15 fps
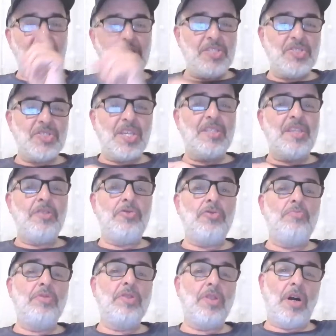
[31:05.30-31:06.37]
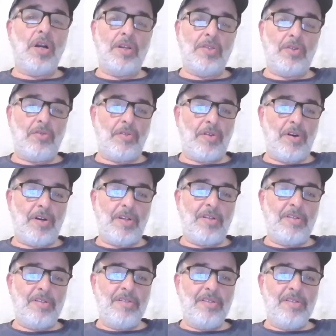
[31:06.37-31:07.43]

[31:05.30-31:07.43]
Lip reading: and he said they do belong in the Quran.